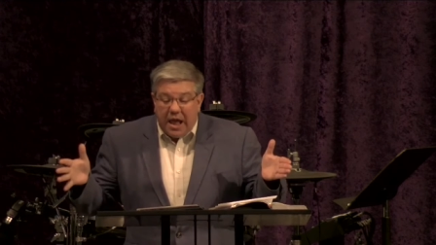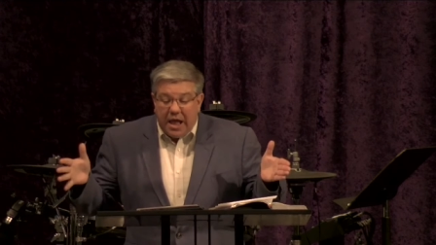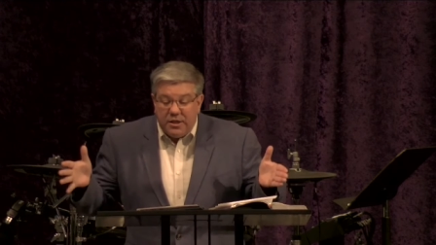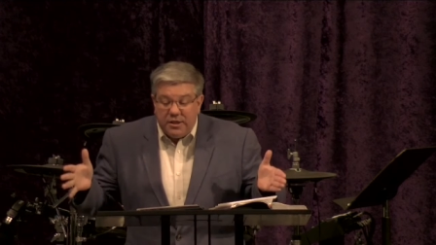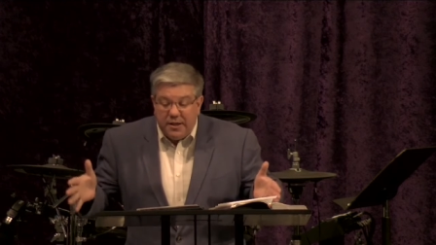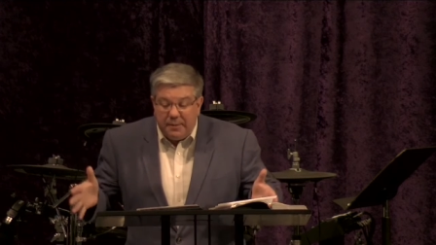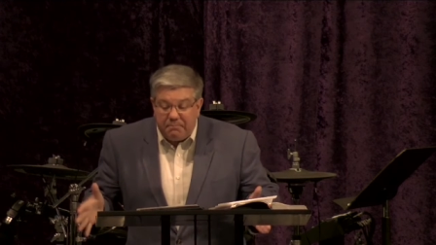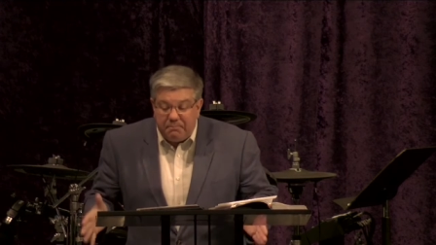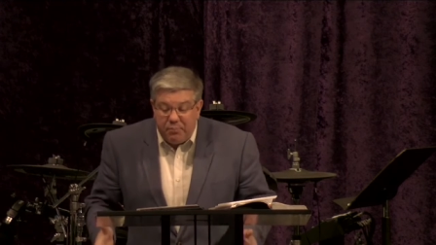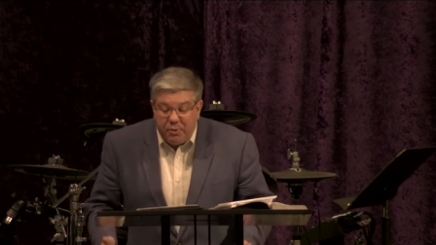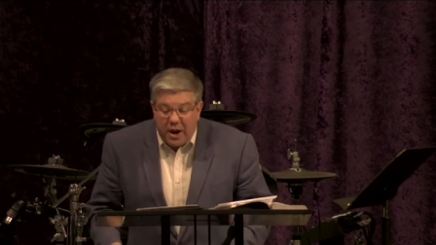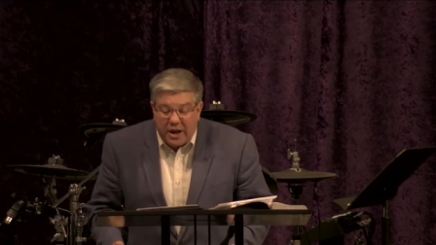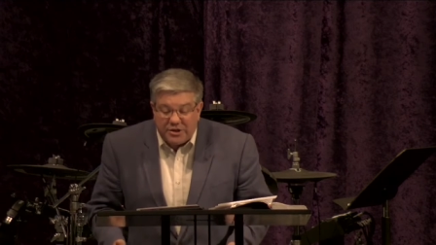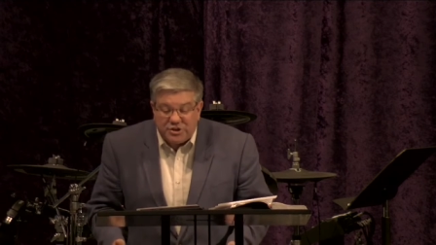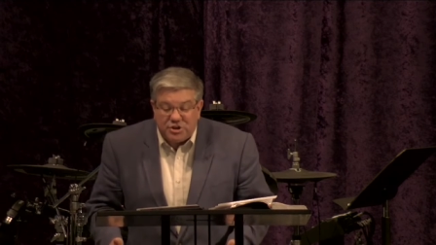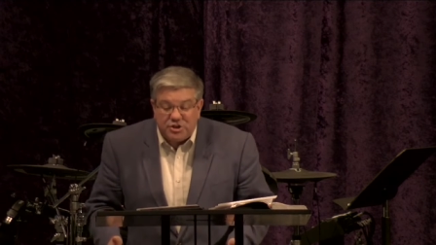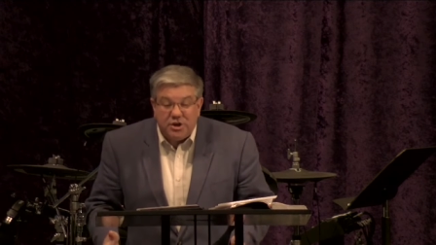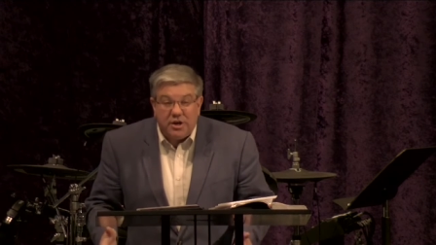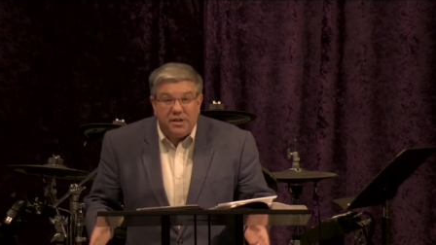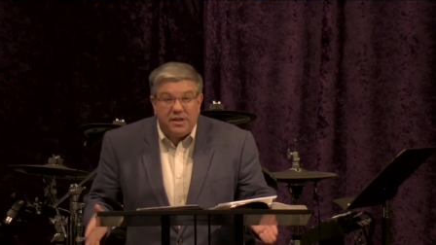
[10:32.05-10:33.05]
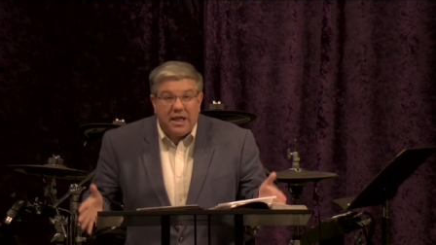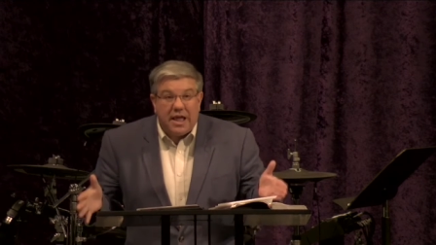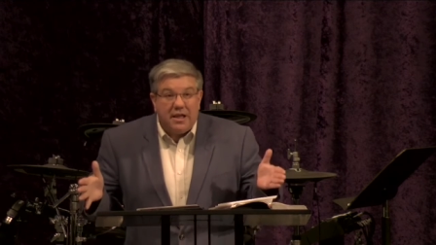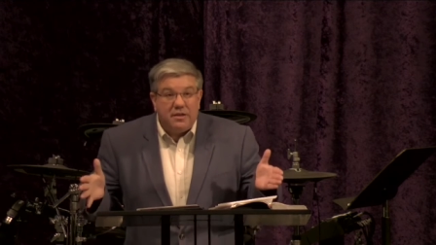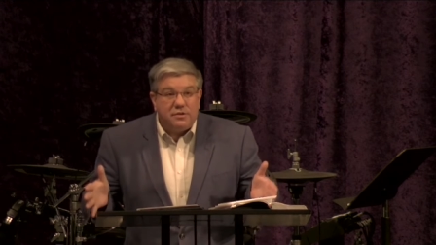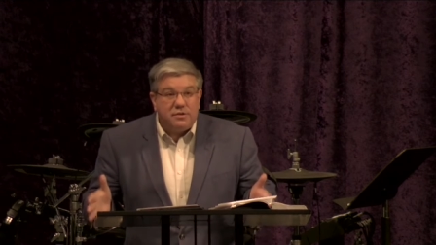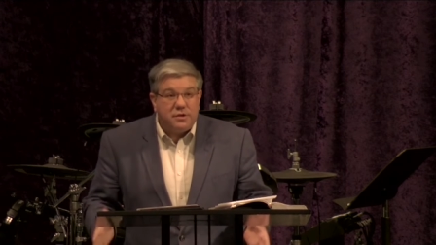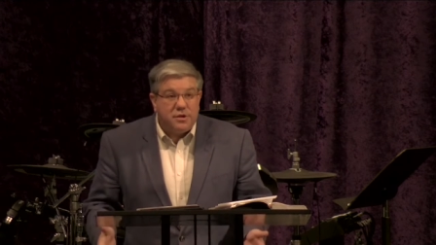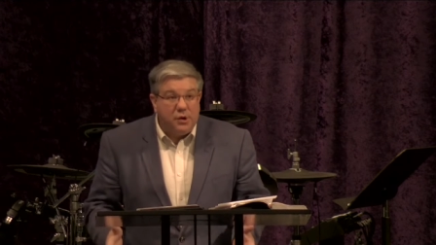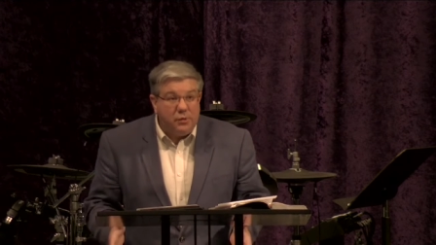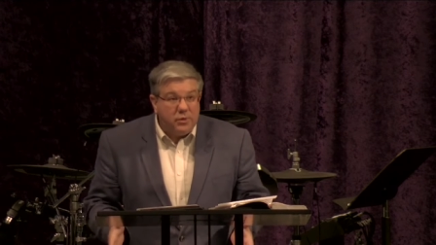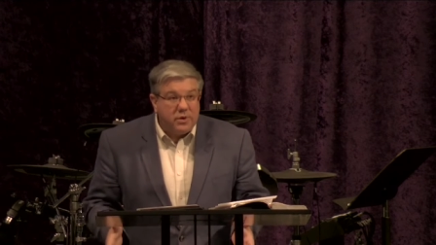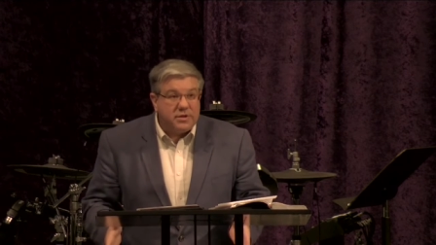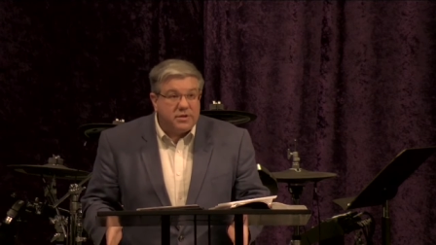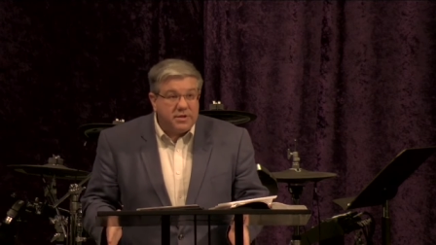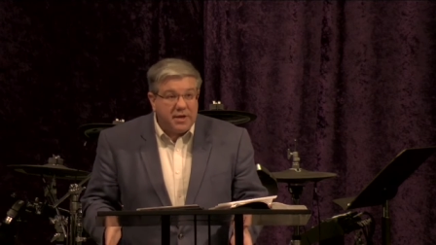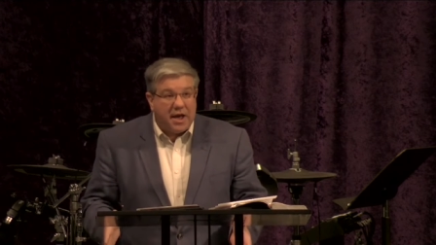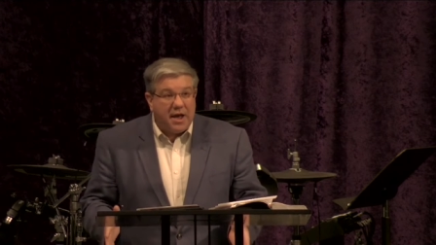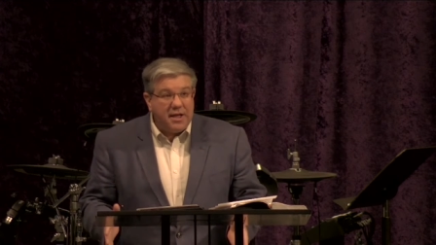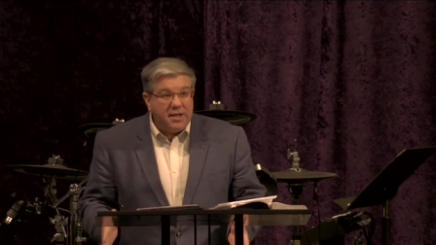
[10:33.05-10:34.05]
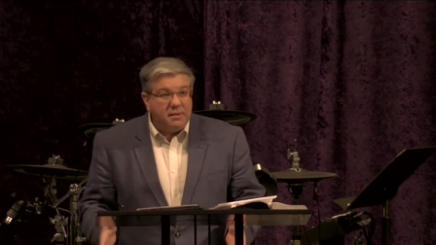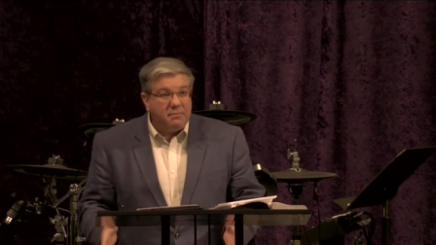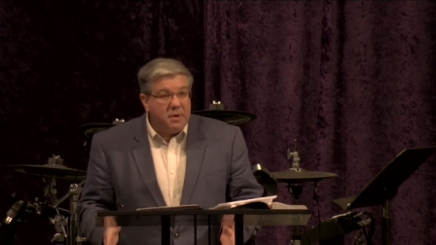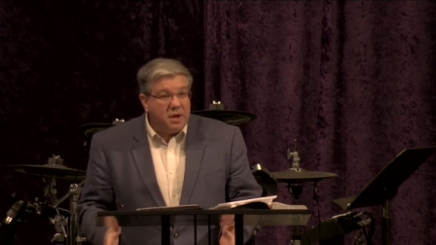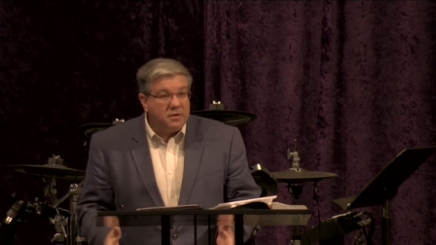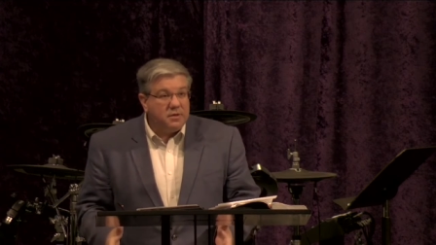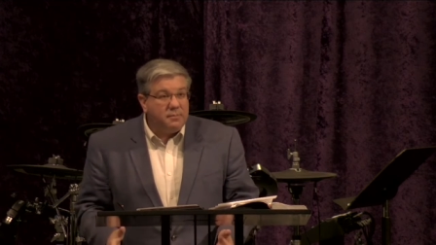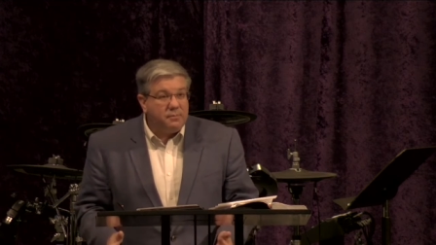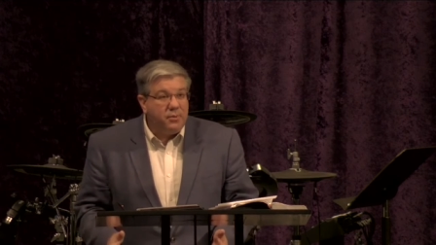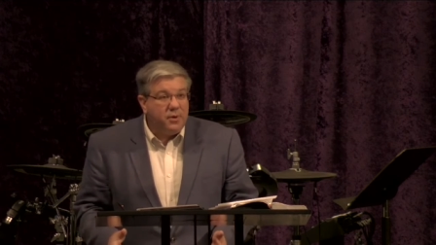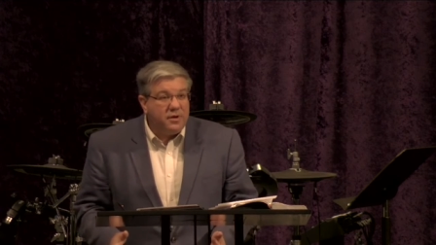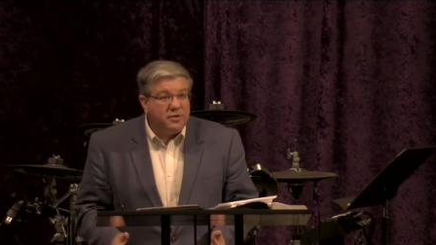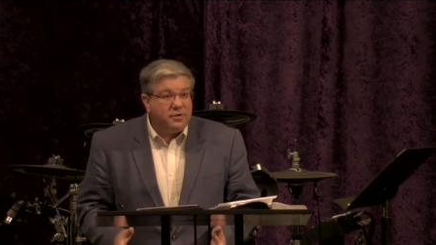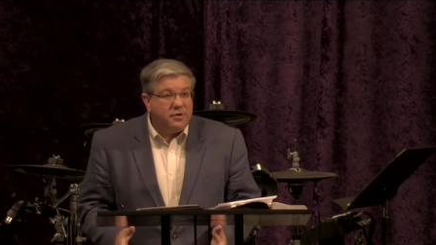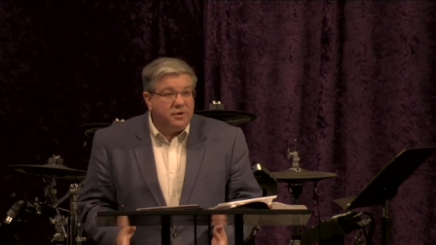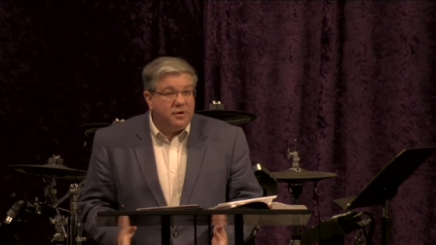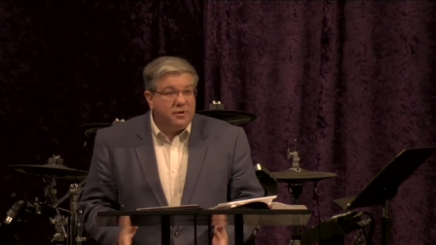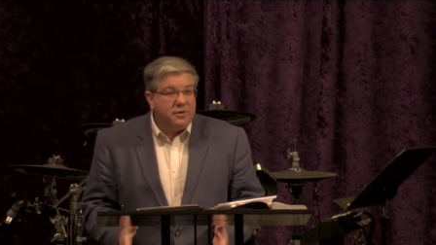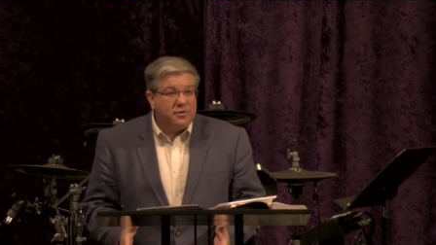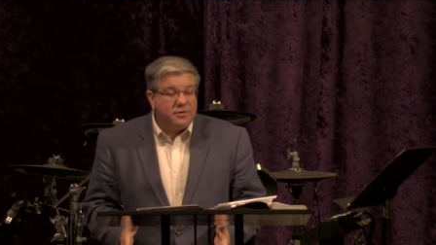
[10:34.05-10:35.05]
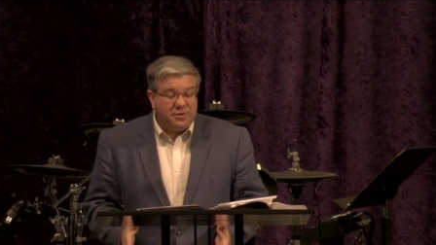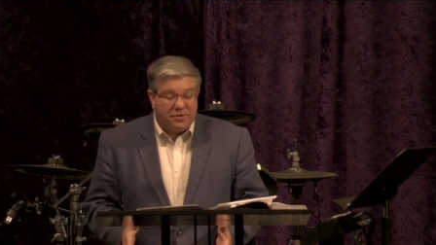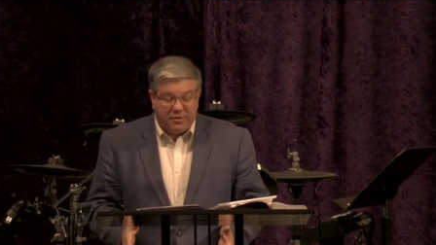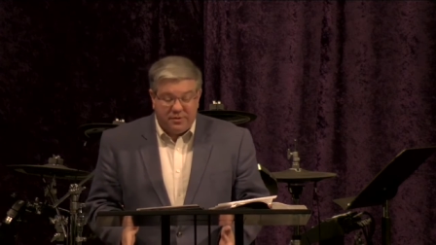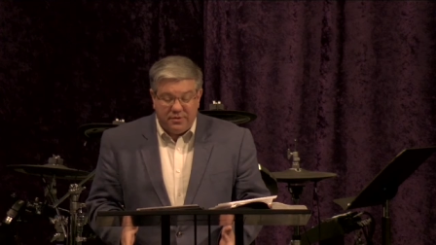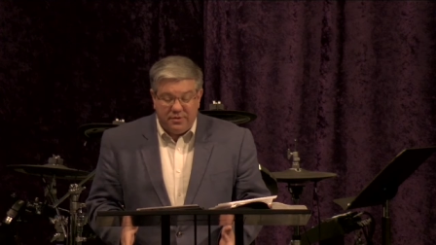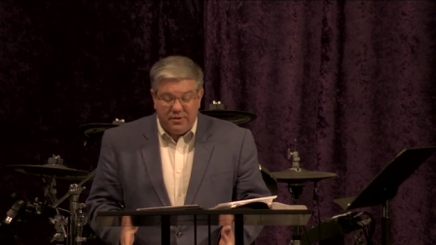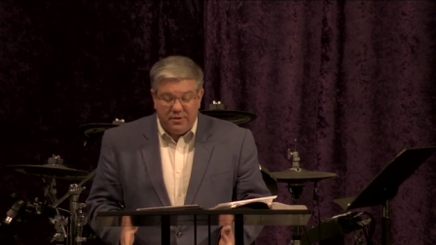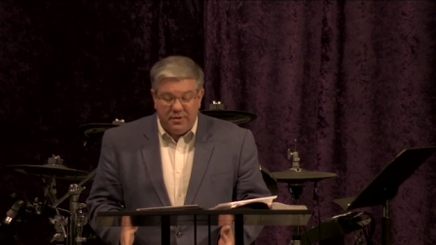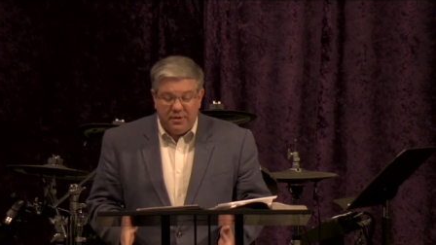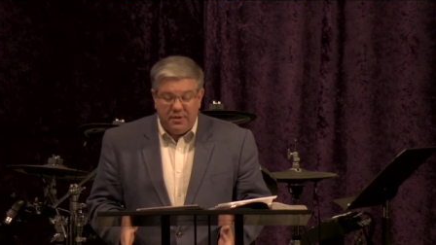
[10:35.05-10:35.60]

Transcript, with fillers: and depression and suicide among the prisoners,